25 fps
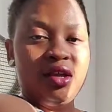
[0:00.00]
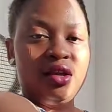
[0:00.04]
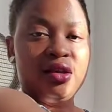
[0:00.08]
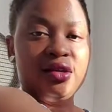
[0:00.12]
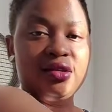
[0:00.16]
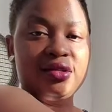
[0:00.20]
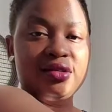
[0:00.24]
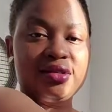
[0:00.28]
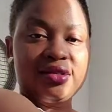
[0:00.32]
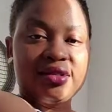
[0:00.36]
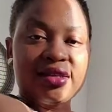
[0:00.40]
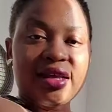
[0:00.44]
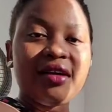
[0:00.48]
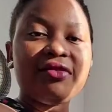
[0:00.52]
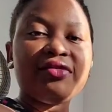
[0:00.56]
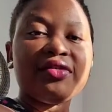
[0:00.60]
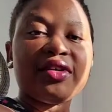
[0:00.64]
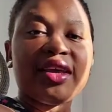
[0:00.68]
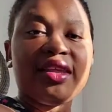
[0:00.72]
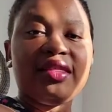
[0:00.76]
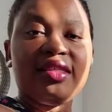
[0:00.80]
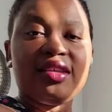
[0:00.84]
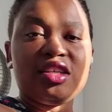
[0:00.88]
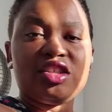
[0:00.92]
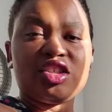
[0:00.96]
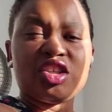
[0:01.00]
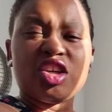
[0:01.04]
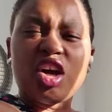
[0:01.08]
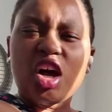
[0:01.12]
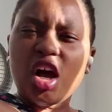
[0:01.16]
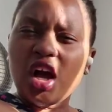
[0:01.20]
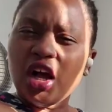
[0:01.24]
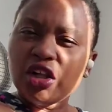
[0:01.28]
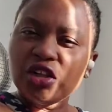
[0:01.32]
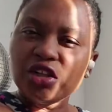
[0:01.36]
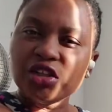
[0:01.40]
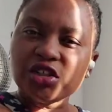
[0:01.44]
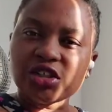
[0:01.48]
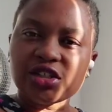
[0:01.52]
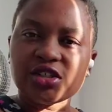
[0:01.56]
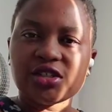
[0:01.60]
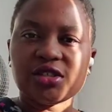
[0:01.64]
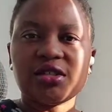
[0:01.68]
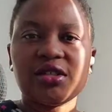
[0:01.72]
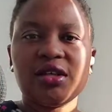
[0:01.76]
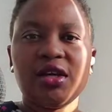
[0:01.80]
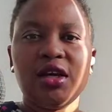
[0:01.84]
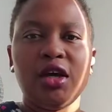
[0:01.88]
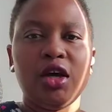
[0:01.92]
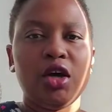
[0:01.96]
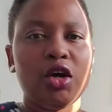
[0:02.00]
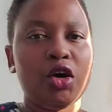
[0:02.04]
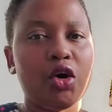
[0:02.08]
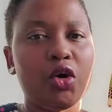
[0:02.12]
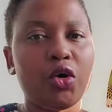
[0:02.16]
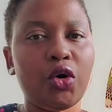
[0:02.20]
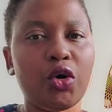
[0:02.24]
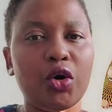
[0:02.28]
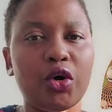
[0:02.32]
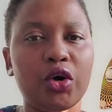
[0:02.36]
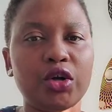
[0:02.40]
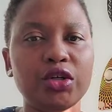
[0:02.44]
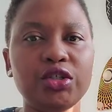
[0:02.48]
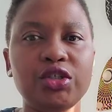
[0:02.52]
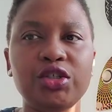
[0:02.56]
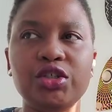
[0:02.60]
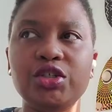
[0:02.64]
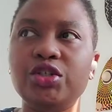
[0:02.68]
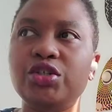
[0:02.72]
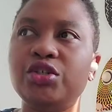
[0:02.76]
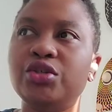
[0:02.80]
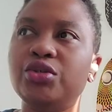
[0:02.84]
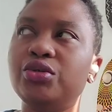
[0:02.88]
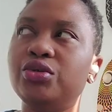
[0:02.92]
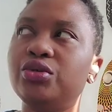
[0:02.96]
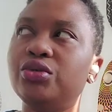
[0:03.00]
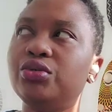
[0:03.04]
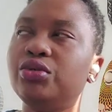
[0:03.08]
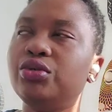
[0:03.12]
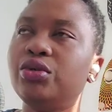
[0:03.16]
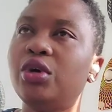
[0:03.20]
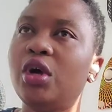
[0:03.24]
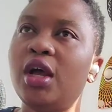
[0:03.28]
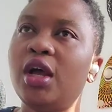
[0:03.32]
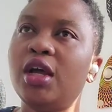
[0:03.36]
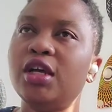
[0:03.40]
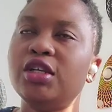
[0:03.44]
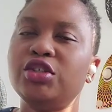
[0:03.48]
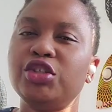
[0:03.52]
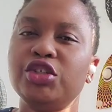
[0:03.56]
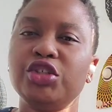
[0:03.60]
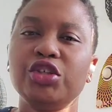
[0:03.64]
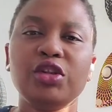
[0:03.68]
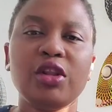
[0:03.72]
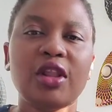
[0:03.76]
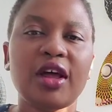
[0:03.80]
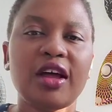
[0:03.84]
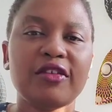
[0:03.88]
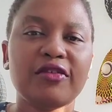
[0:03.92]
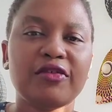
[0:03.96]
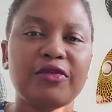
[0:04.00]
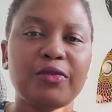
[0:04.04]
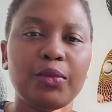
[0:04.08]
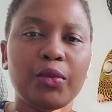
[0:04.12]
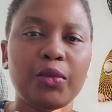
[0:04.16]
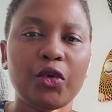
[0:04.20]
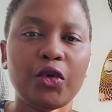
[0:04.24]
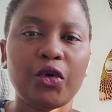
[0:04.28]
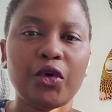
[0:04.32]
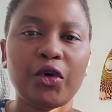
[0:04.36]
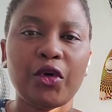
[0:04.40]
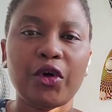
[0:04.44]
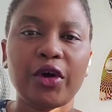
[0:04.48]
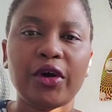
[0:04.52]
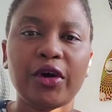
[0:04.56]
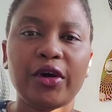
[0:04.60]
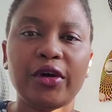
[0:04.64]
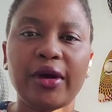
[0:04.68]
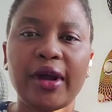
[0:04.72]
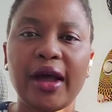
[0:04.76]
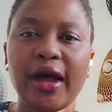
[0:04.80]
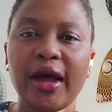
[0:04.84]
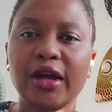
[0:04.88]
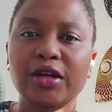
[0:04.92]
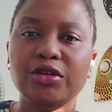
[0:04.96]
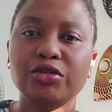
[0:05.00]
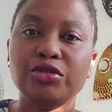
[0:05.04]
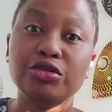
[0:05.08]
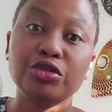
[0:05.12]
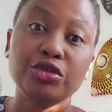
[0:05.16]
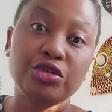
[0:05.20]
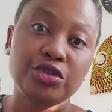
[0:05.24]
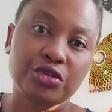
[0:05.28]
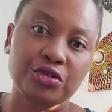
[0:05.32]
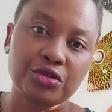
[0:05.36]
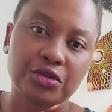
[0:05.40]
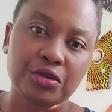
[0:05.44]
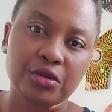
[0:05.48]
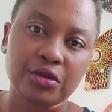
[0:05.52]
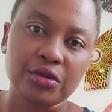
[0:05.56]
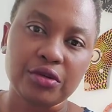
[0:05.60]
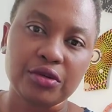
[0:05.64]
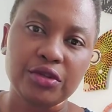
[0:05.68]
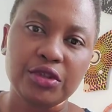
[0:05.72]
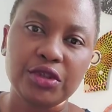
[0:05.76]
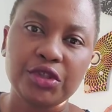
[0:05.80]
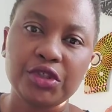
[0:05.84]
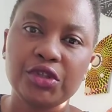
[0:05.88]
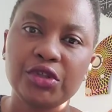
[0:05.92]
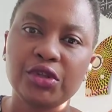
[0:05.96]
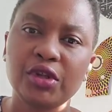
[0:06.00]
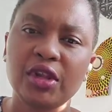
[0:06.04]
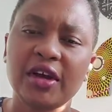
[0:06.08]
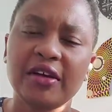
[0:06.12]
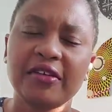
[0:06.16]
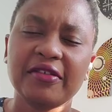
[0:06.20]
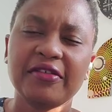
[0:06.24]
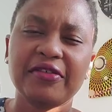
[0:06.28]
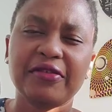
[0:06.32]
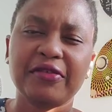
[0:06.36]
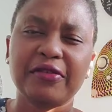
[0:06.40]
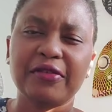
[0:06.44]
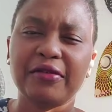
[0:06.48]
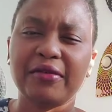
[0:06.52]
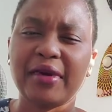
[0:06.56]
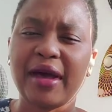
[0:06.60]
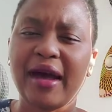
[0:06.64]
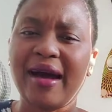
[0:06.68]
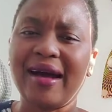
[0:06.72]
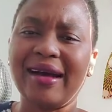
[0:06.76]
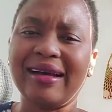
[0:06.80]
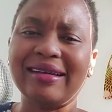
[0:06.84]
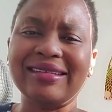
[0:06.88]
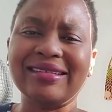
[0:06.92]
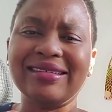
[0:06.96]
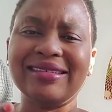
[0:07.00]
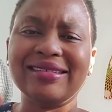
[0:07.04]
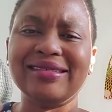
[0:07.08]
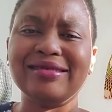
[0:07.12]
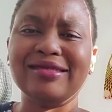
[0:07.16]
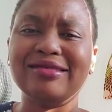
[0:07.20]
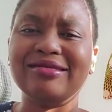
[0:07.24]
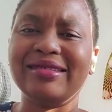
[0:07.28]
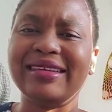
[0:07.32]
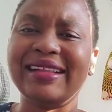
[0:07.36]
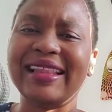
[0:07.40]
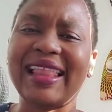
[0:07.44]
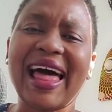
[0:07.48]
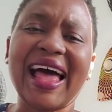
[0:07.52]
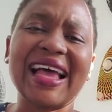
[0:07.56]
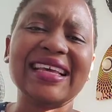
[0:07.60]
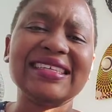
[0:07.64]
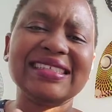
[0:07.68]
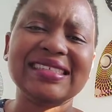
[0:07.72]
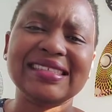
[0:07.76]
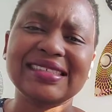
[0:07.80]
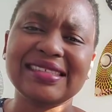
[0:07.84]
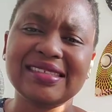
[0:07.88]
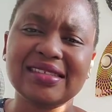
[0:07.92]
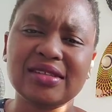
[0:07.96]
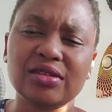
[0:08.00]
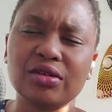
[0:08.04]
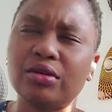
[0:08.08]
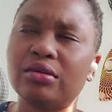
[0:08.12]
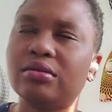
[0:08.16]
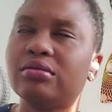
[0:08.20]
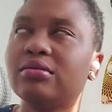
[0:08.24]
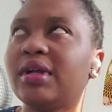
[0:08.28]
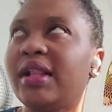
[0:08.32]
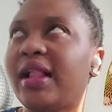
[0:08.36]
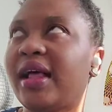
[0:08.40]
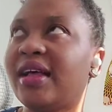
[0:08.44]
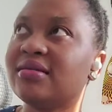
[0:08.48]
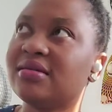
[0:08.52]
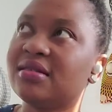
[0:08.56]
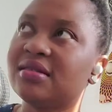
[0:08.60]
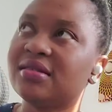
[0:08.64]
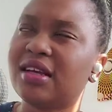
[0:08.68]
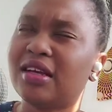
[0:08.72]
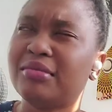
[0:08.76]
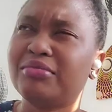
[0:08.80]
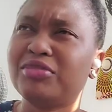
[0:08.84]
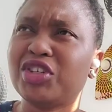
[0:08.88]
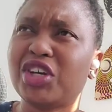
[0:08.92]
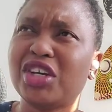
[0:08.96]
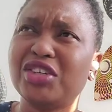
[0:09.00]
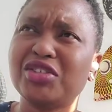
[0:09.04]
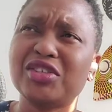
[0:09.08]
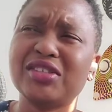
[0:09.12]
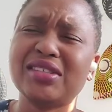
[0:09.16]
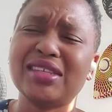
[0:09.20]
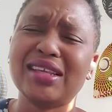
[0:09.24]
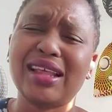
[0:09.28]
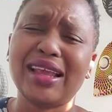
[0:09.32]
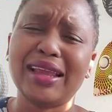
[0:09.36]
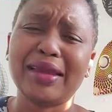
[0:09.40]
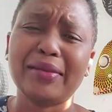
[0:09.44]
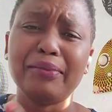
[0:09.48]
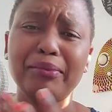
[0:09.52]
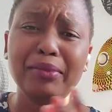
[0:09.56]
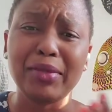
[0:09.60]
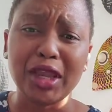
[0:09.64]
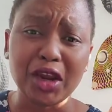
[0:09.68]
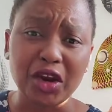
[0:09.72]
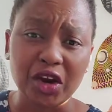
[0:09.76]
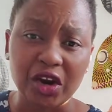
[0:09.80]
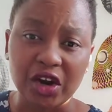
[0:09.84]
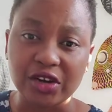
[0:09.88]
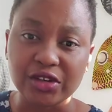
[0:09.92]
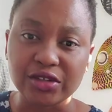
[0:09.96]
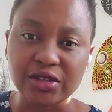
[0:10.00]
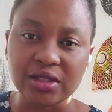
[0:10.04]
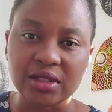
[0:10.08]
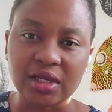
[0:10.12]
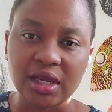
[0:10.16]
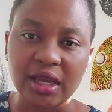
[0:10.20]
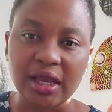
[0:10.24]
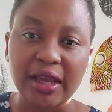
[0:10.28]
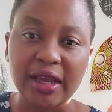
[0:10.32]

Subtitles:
stuff like this, colors, or do you love more neutral? Do you love glasses, or glasses, I'm trying to say like mirrors.